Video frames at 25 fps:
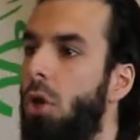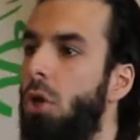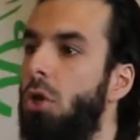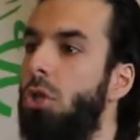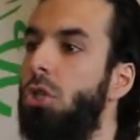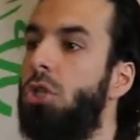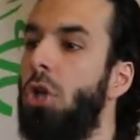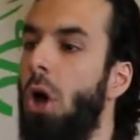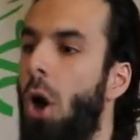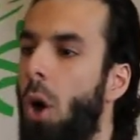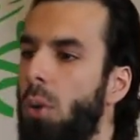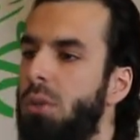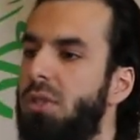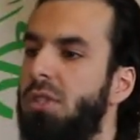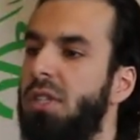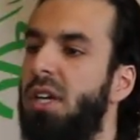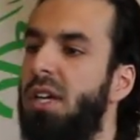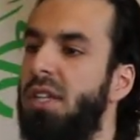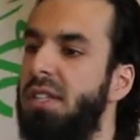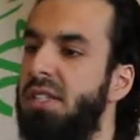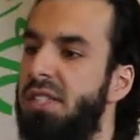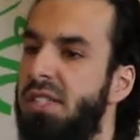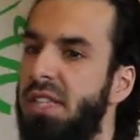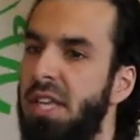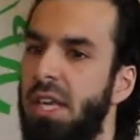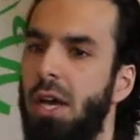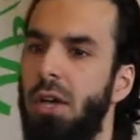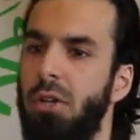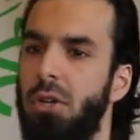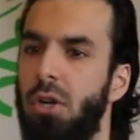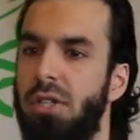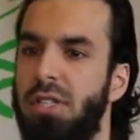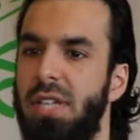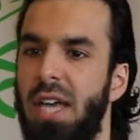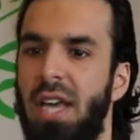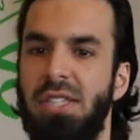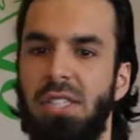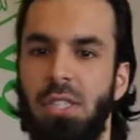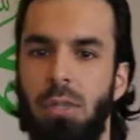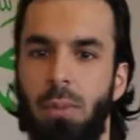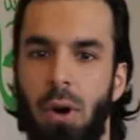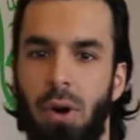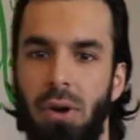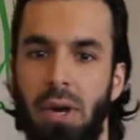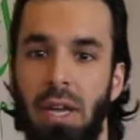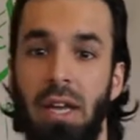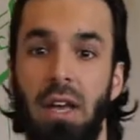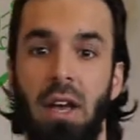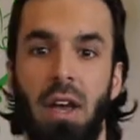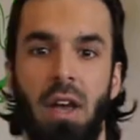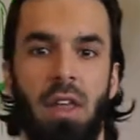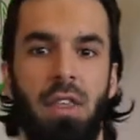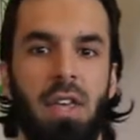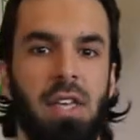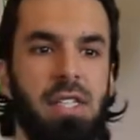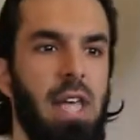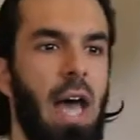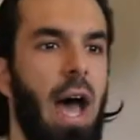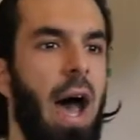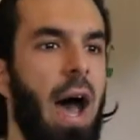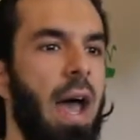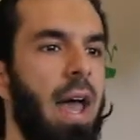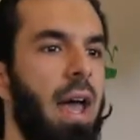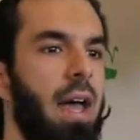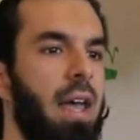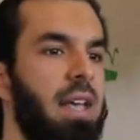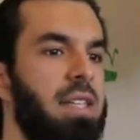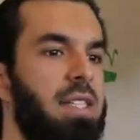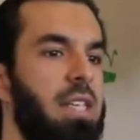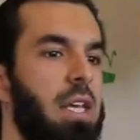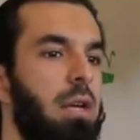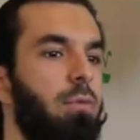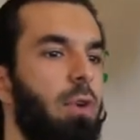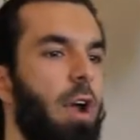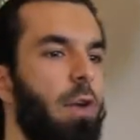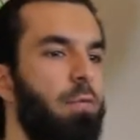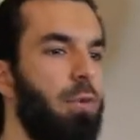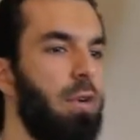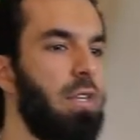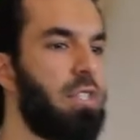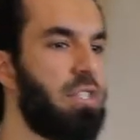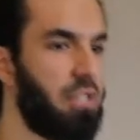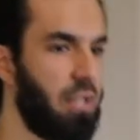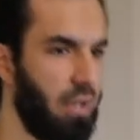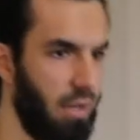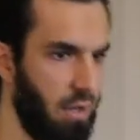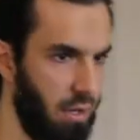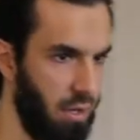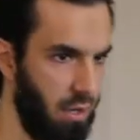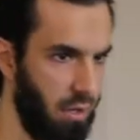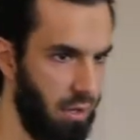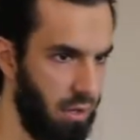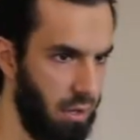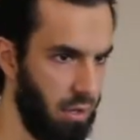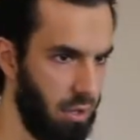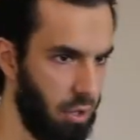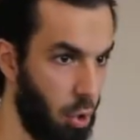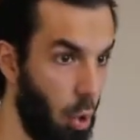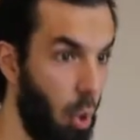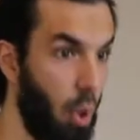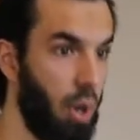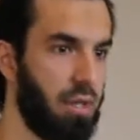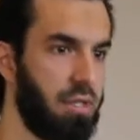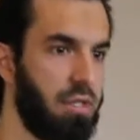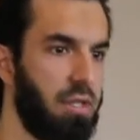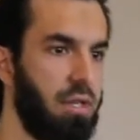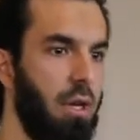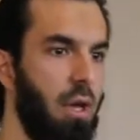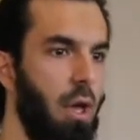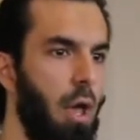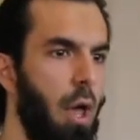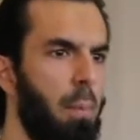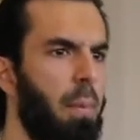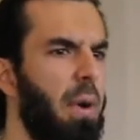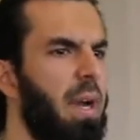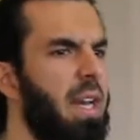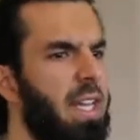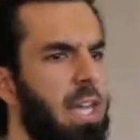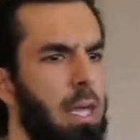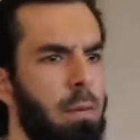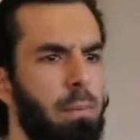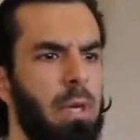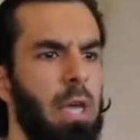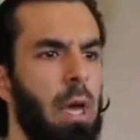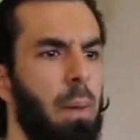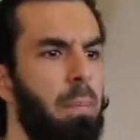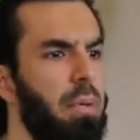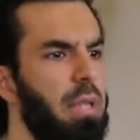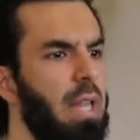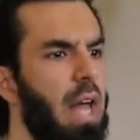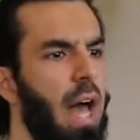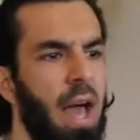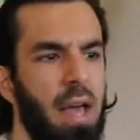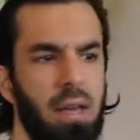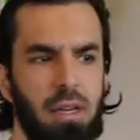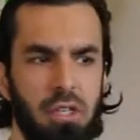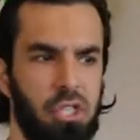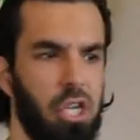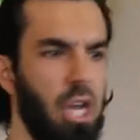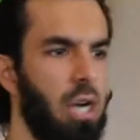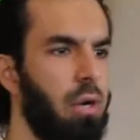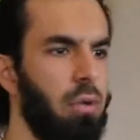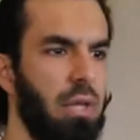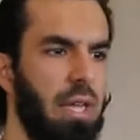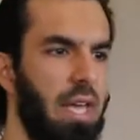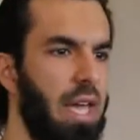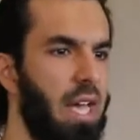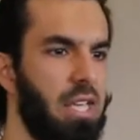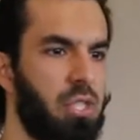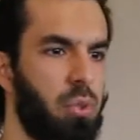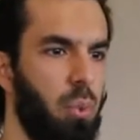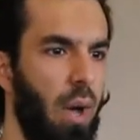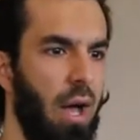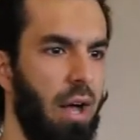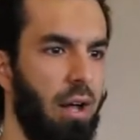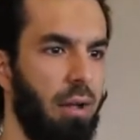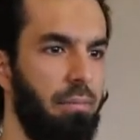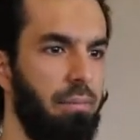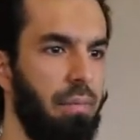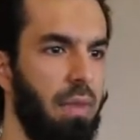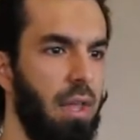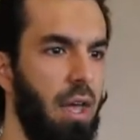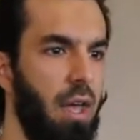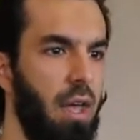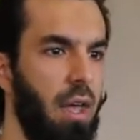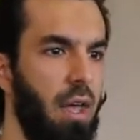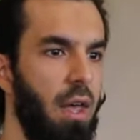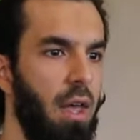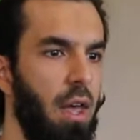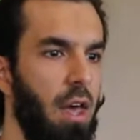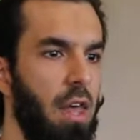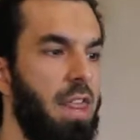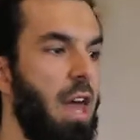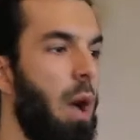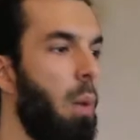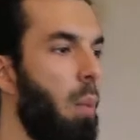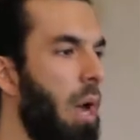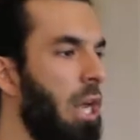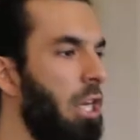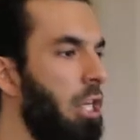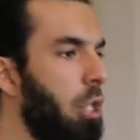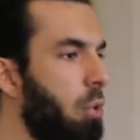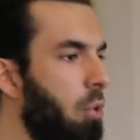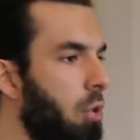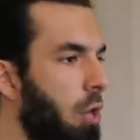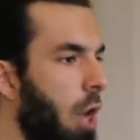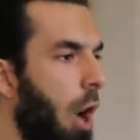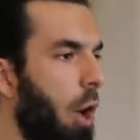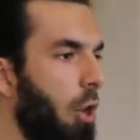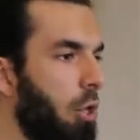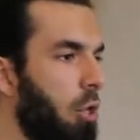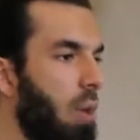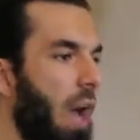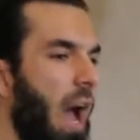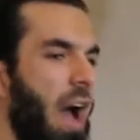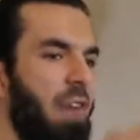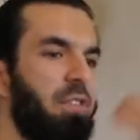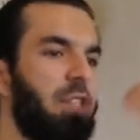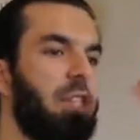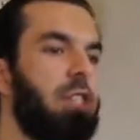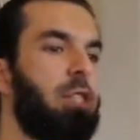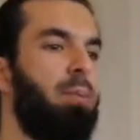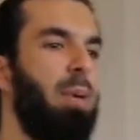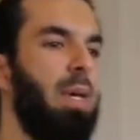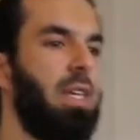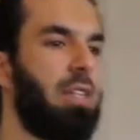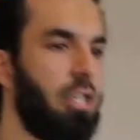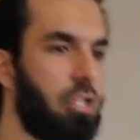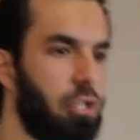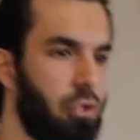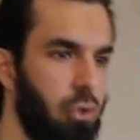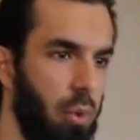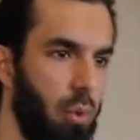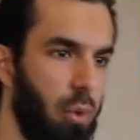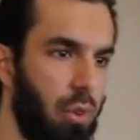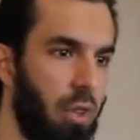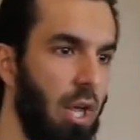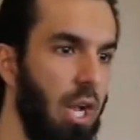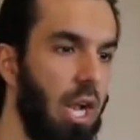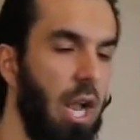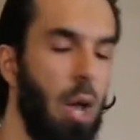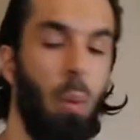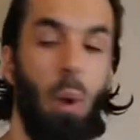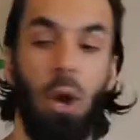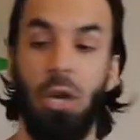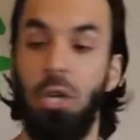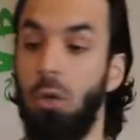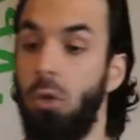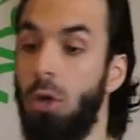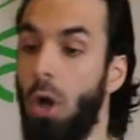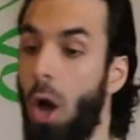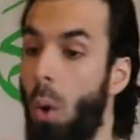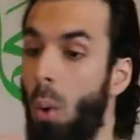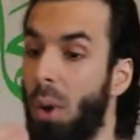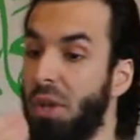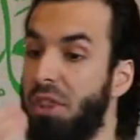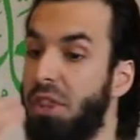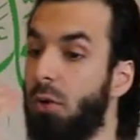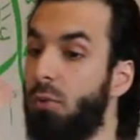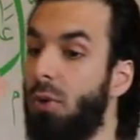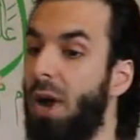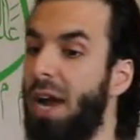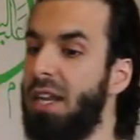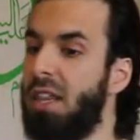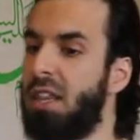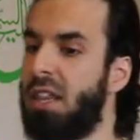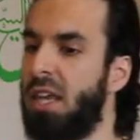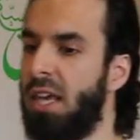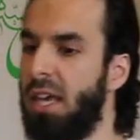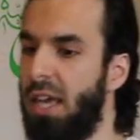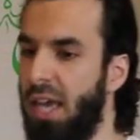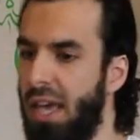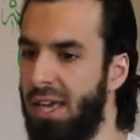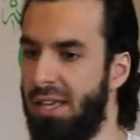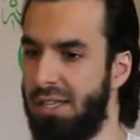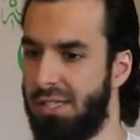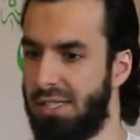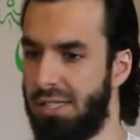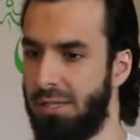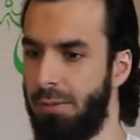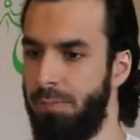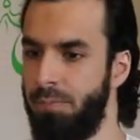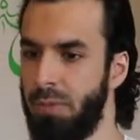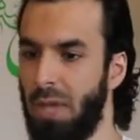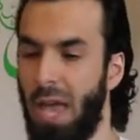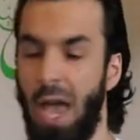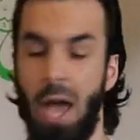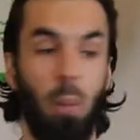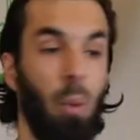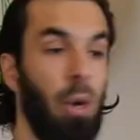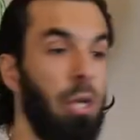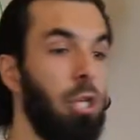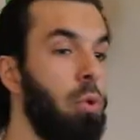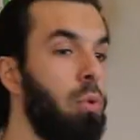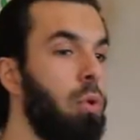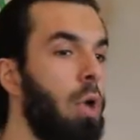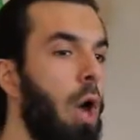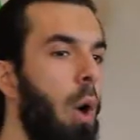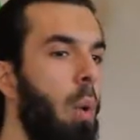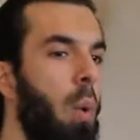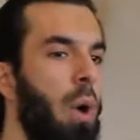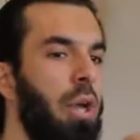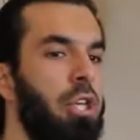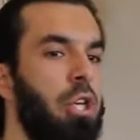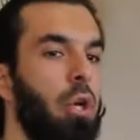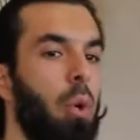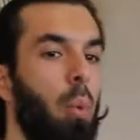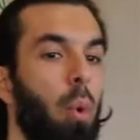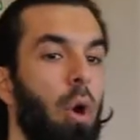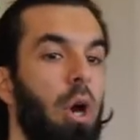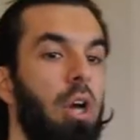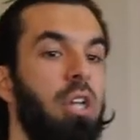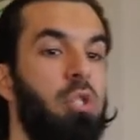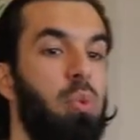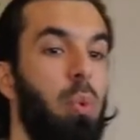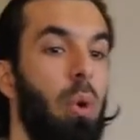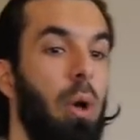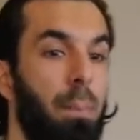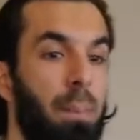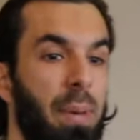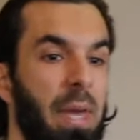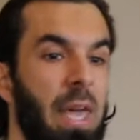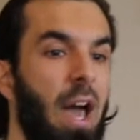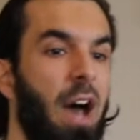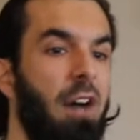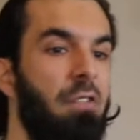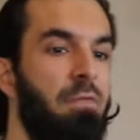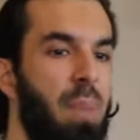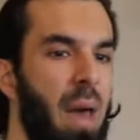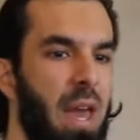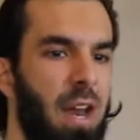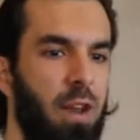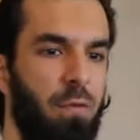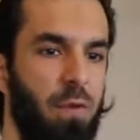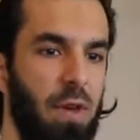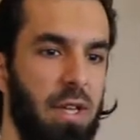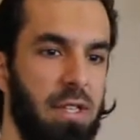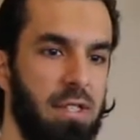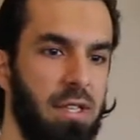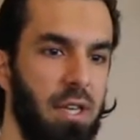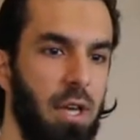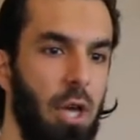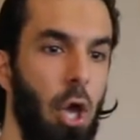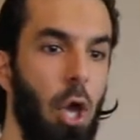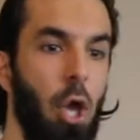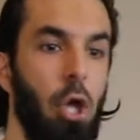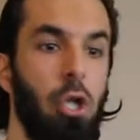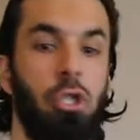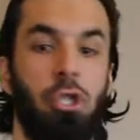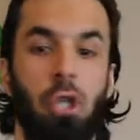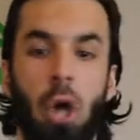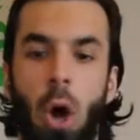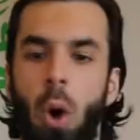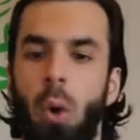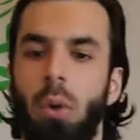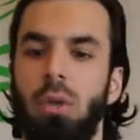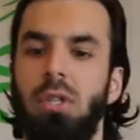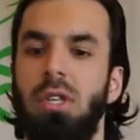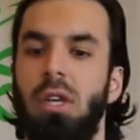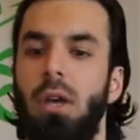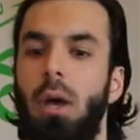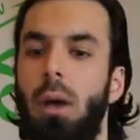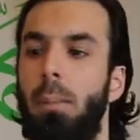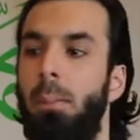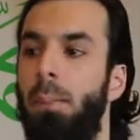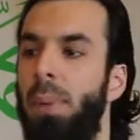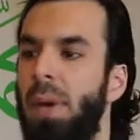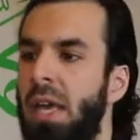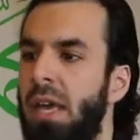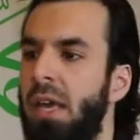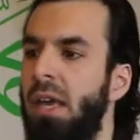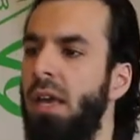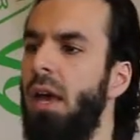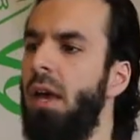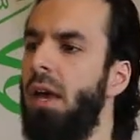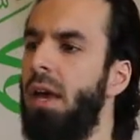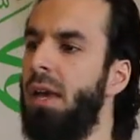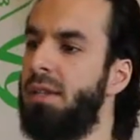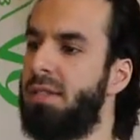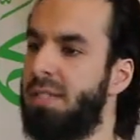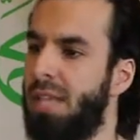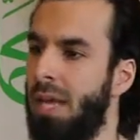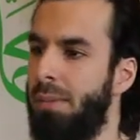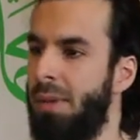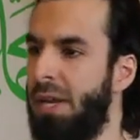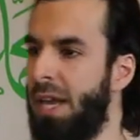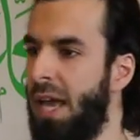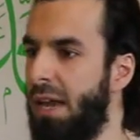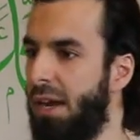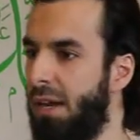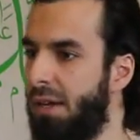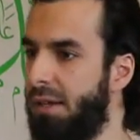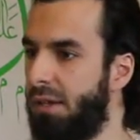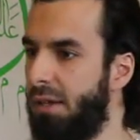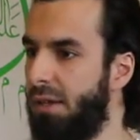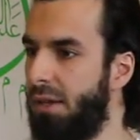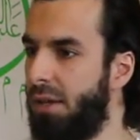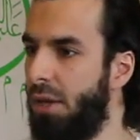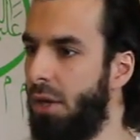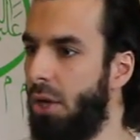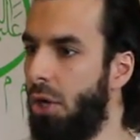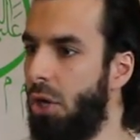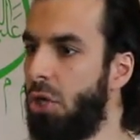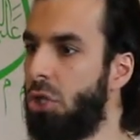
don't conceal your testimony. This ayah is in reference to court, but it can be applied generally as well. That when you know you have to speak the truth, when you know what the right thing is, and when you know when your words will be of benefit, don't be intimidated.